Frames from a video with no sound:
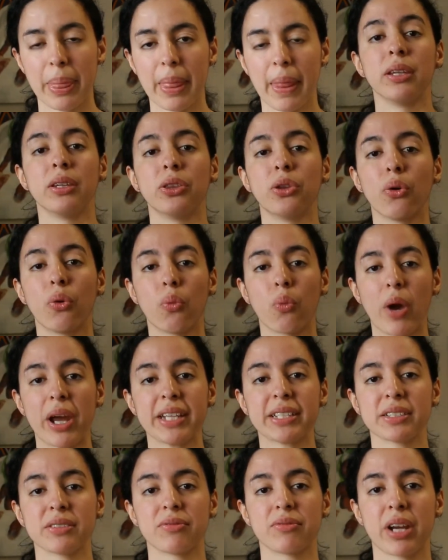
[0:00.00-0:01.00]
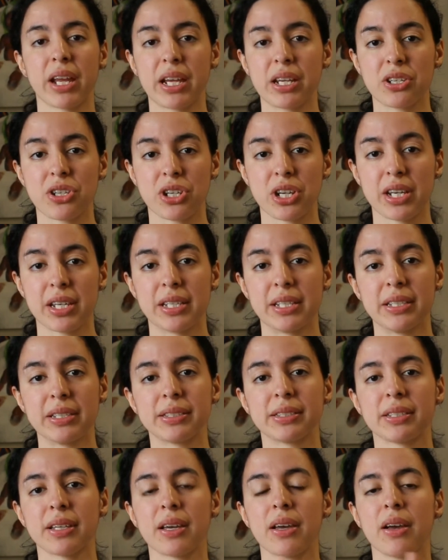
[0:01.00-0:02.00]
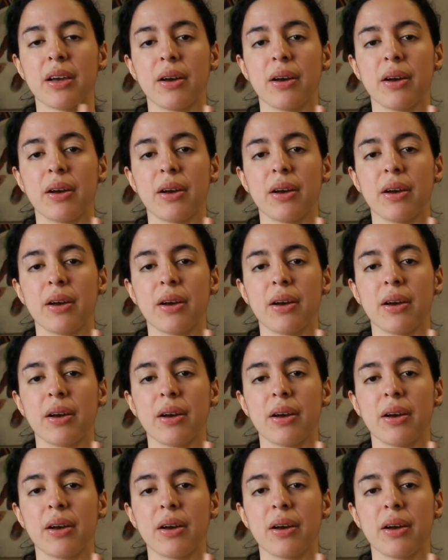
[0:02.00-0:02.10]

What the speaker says: The weight range is